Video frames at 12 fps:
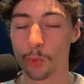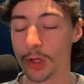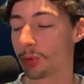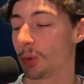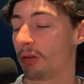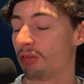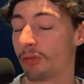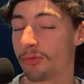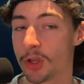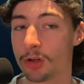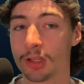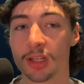which we
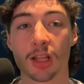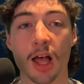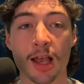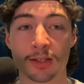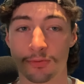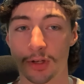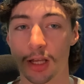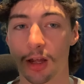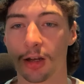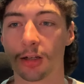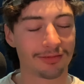reviewed in the last video.